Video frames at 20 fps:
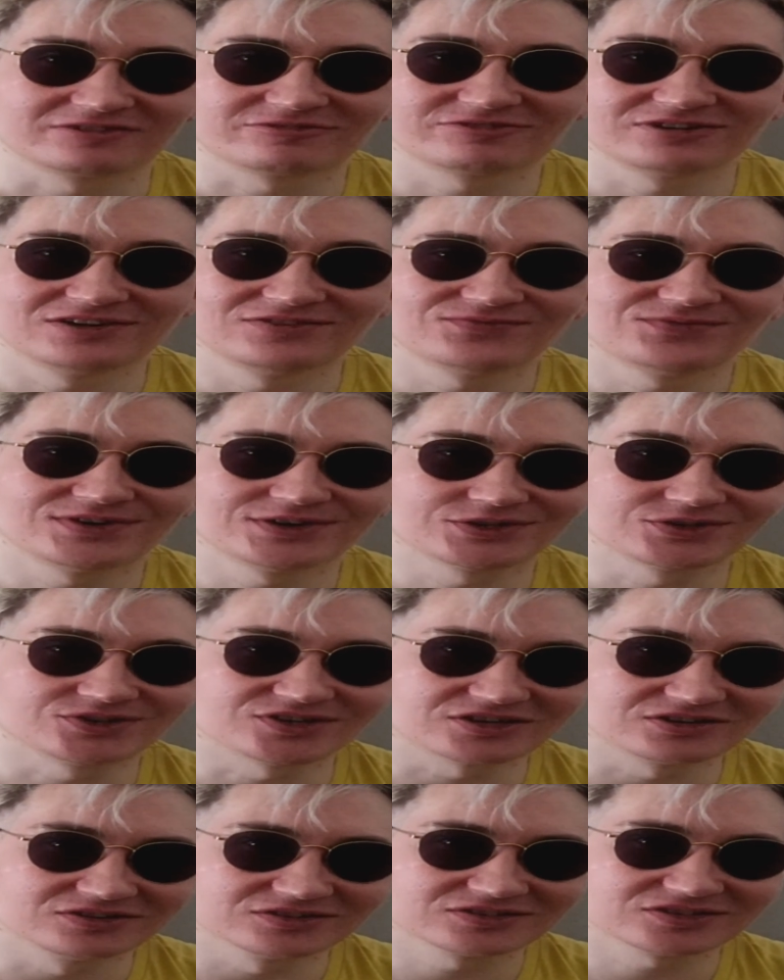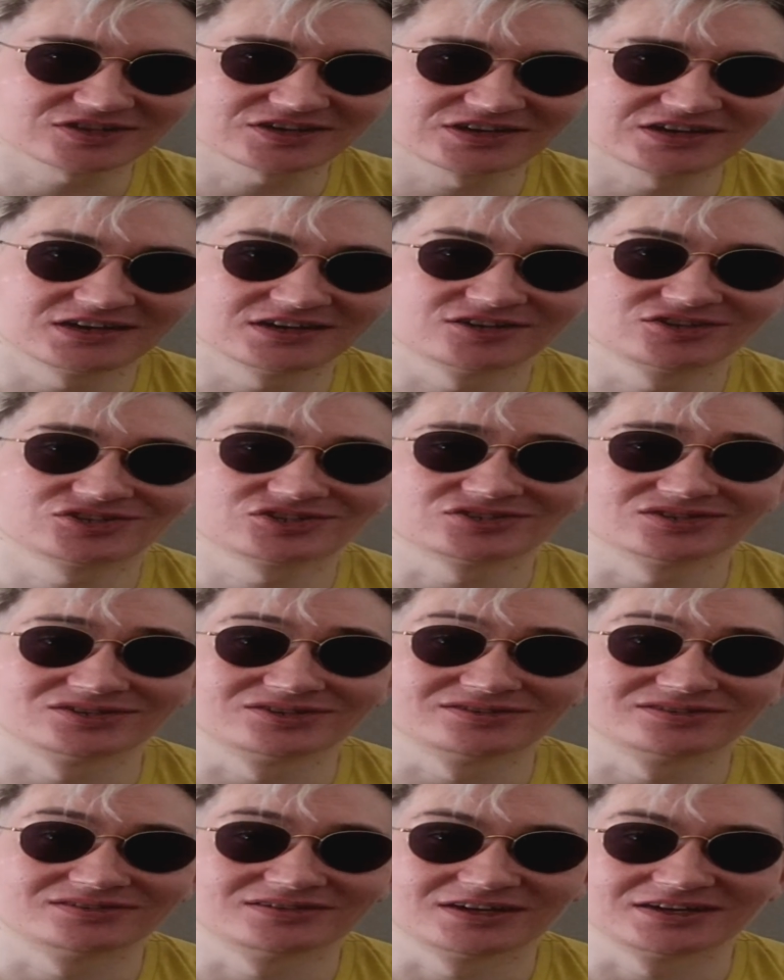grandfather got
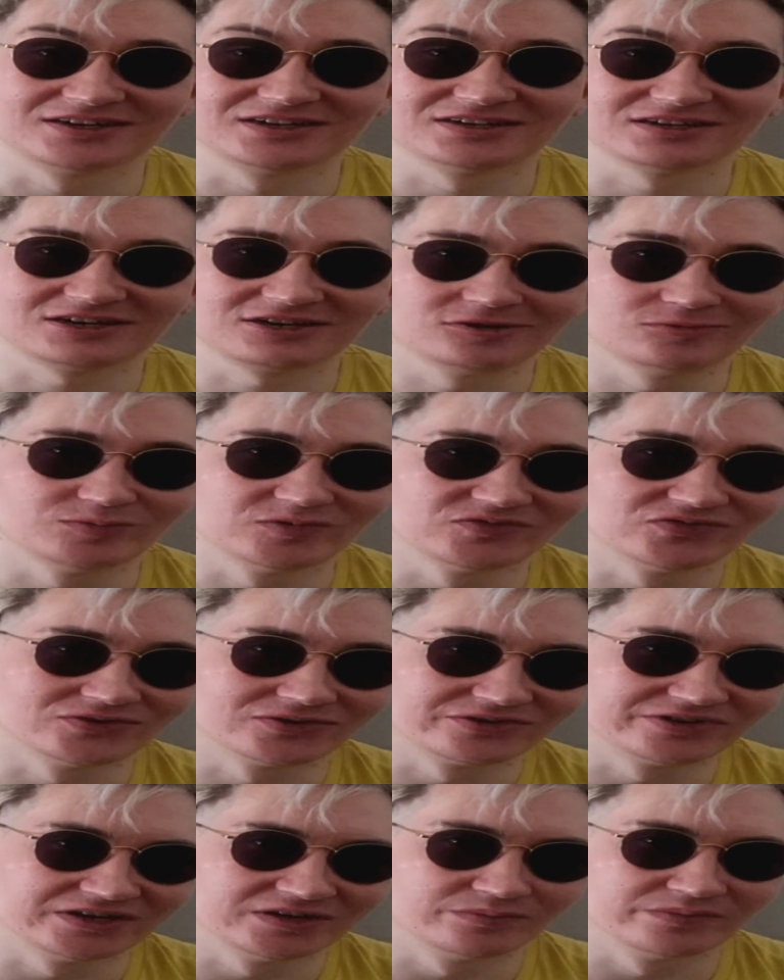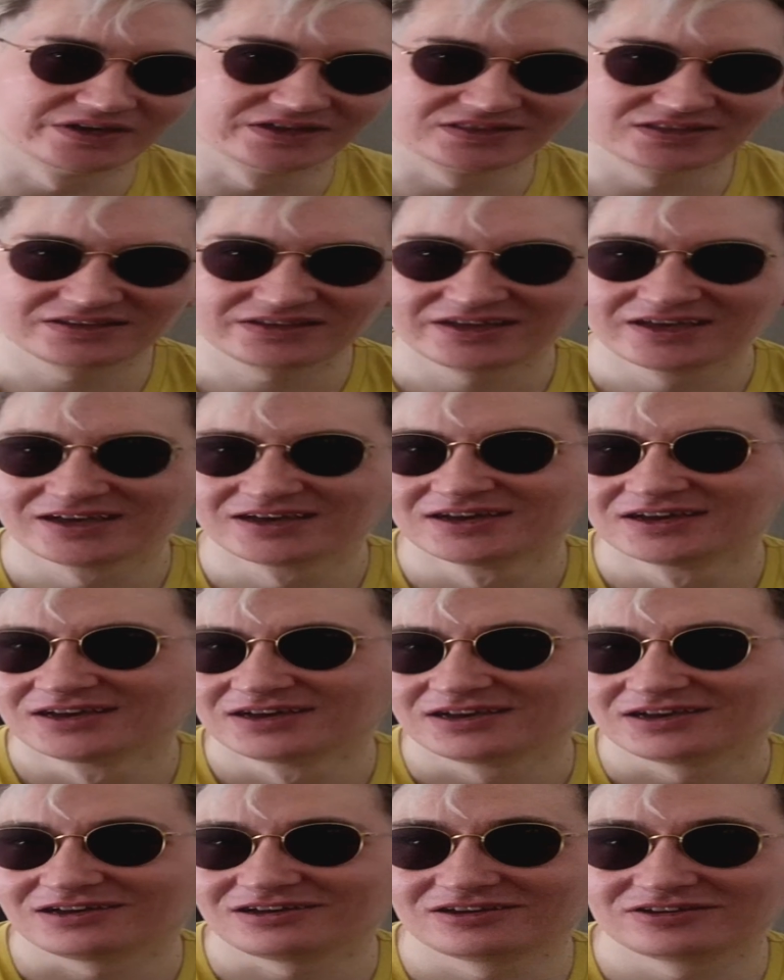cancer and died before he met
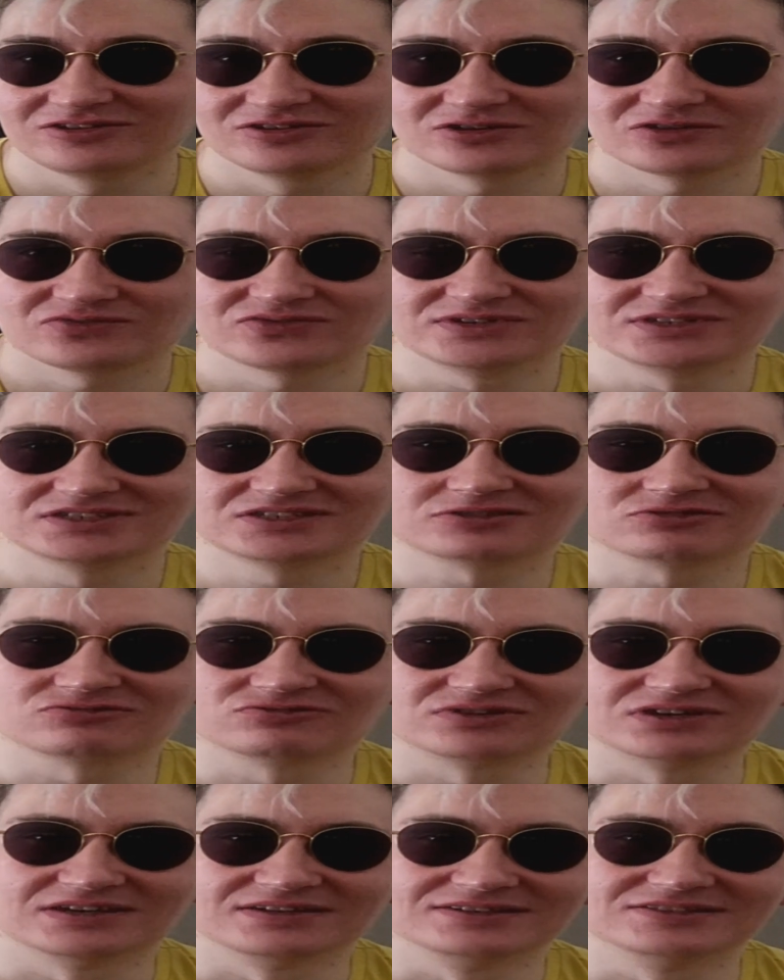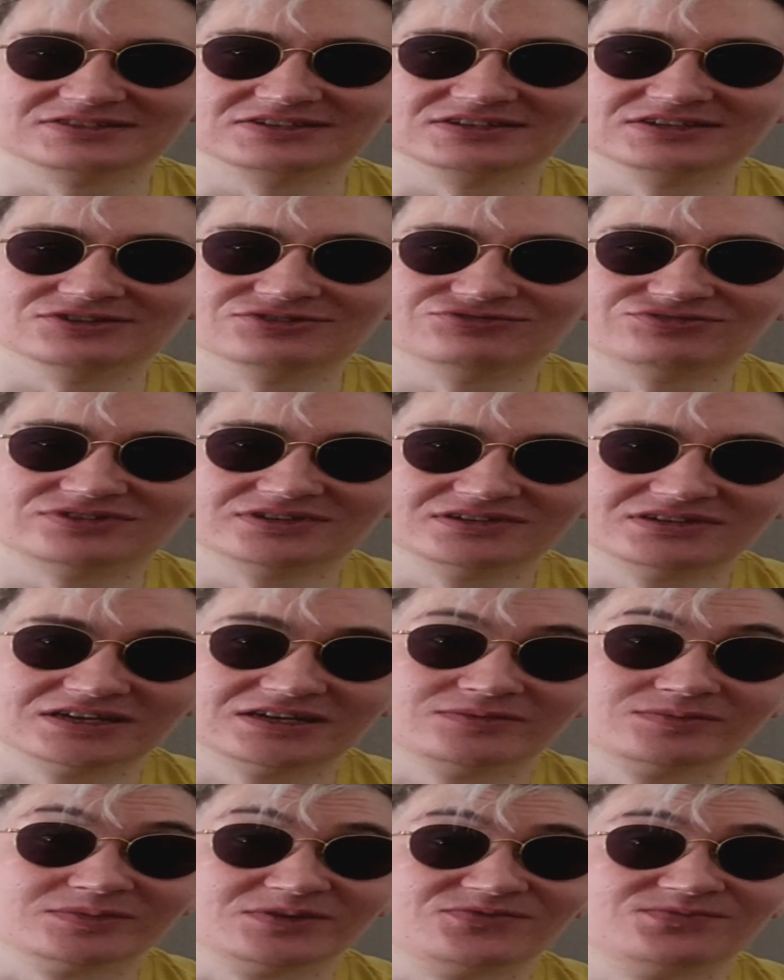any of his grandchildren.
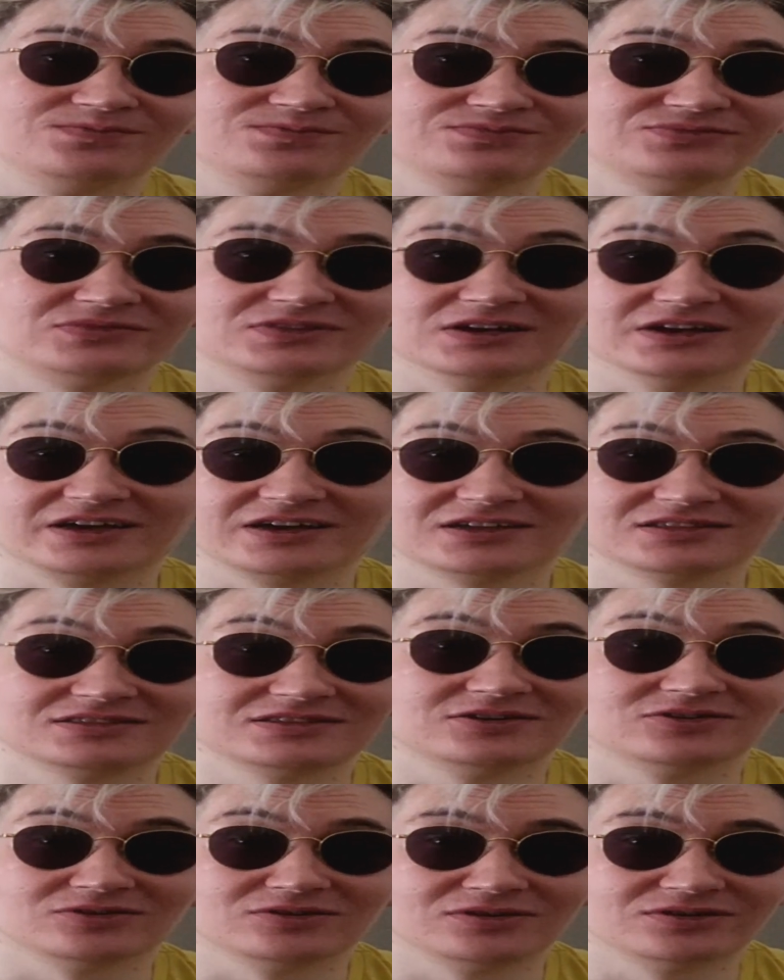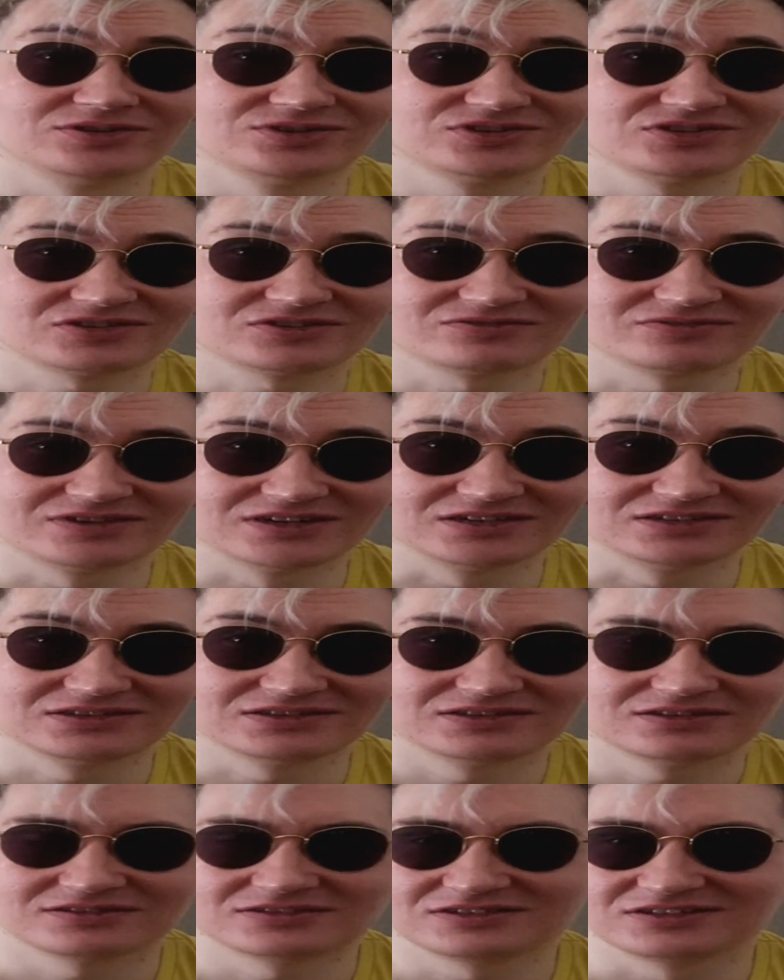I'm like the oldest
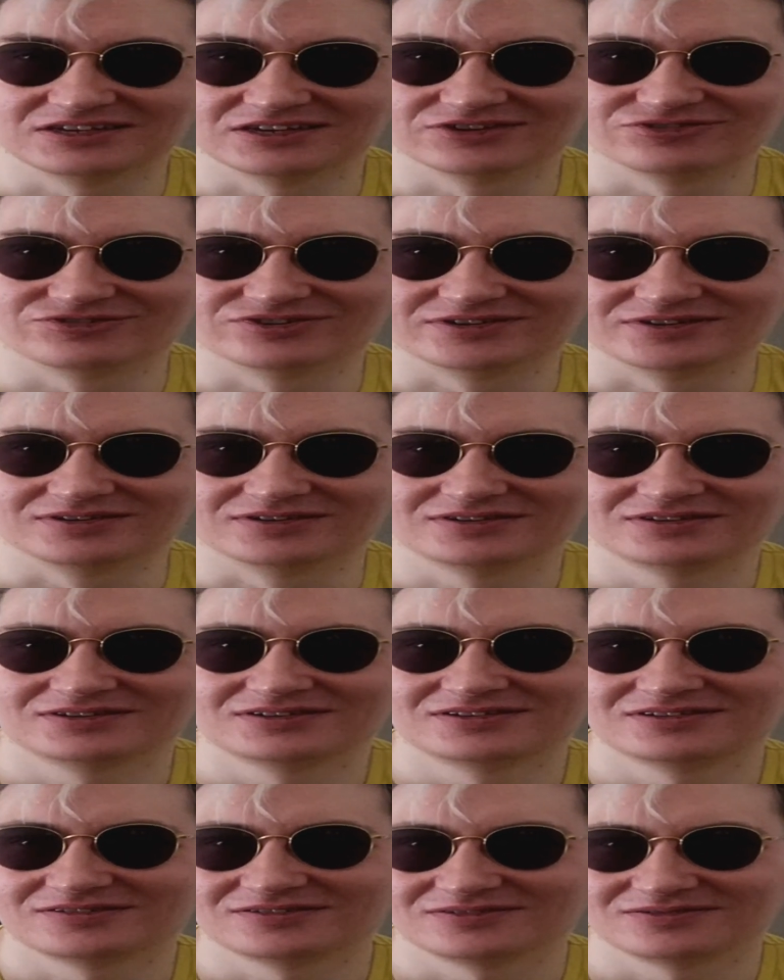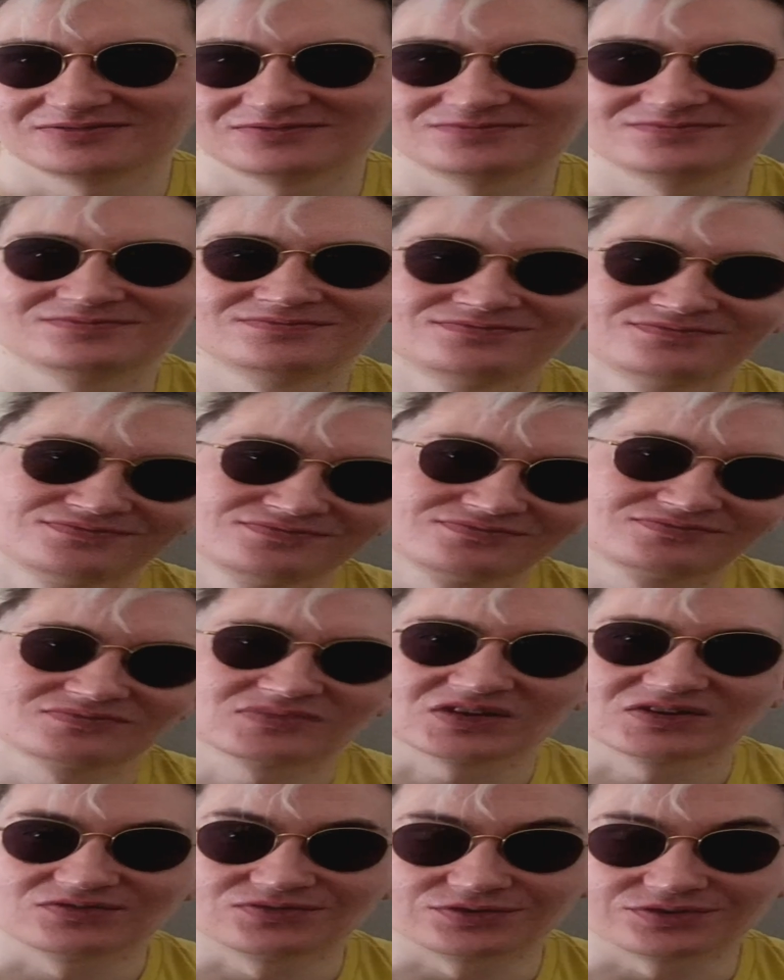grandchildren
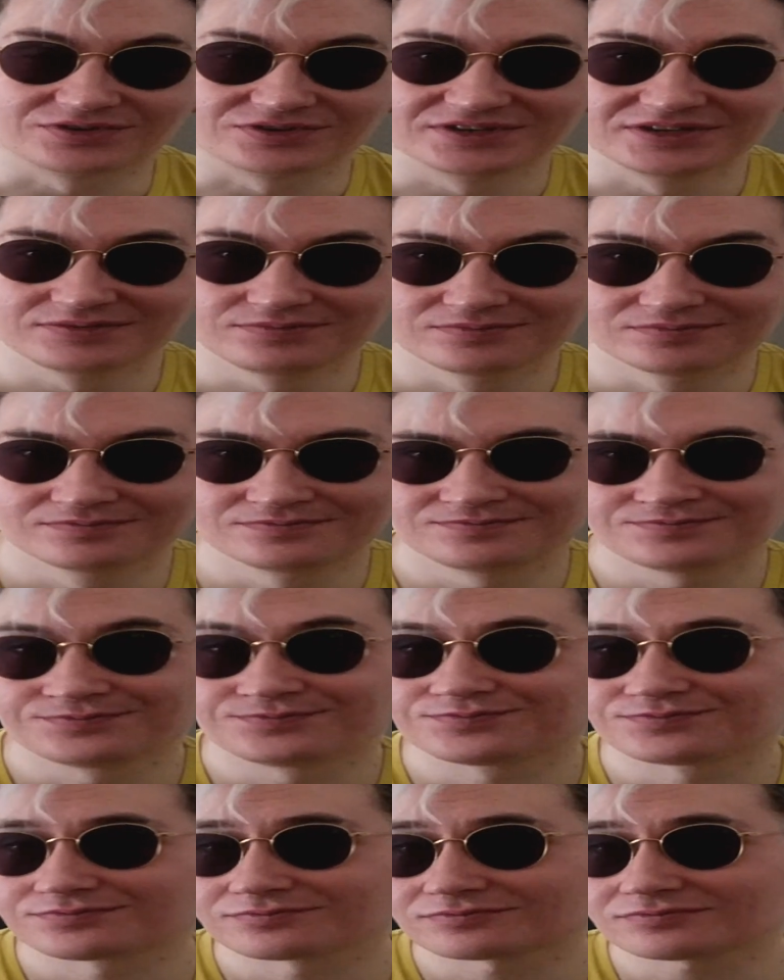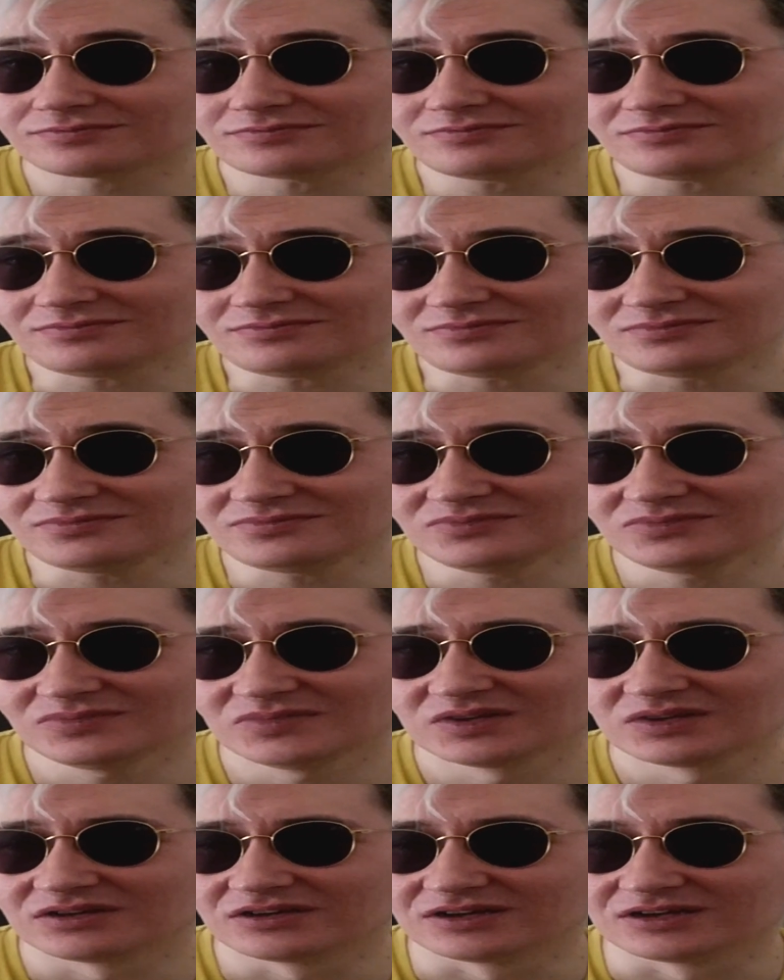for him.
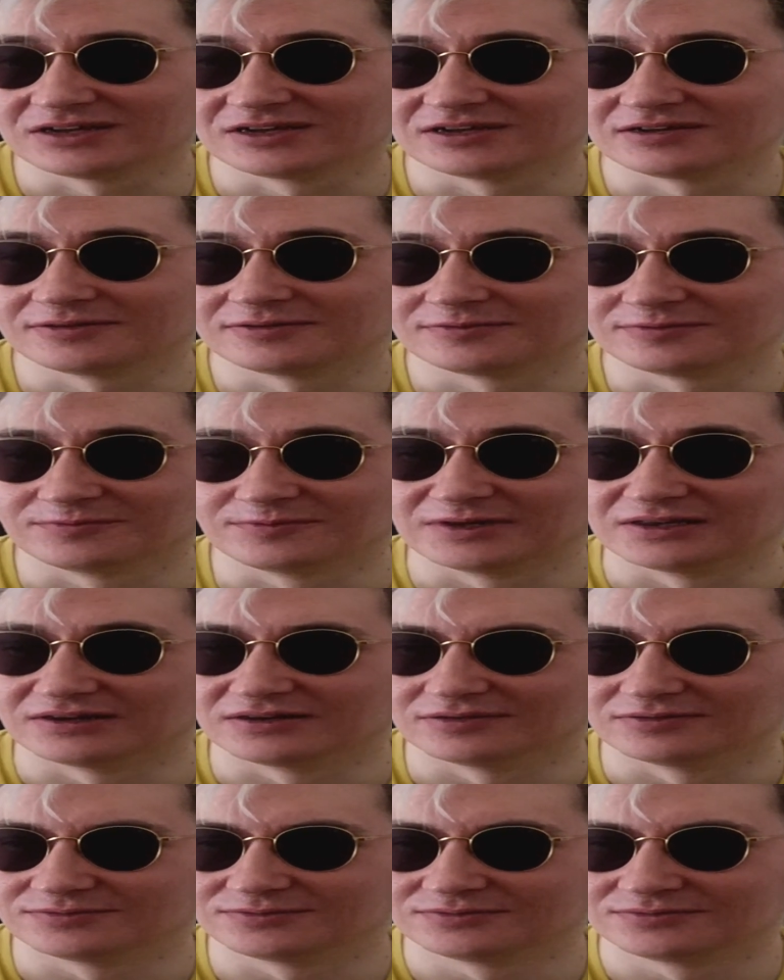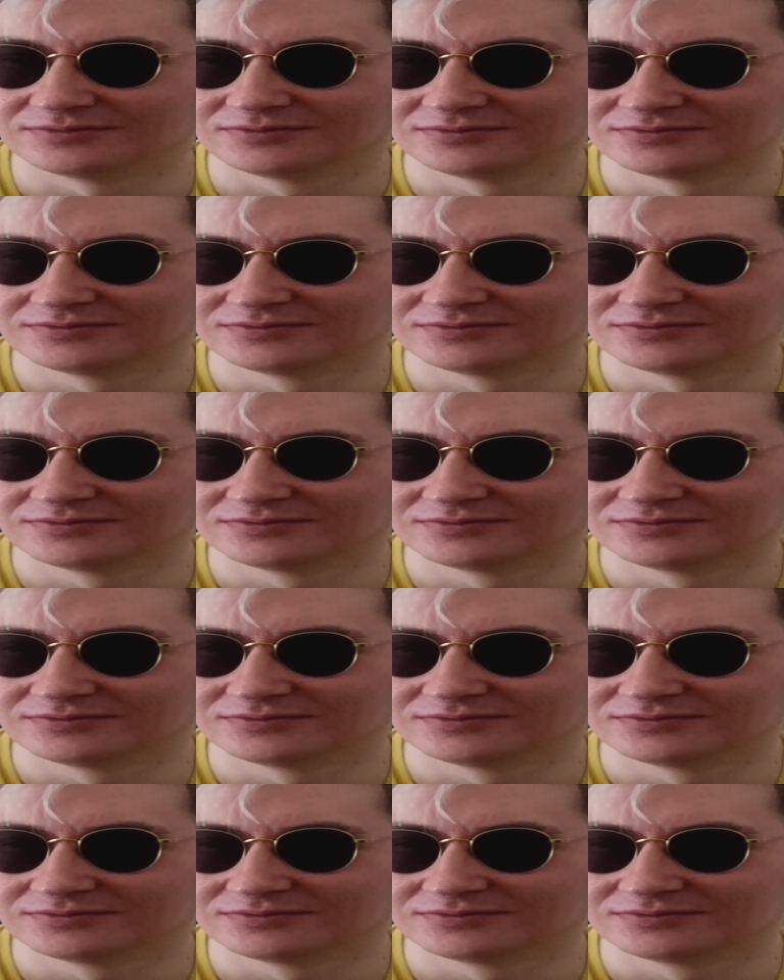No,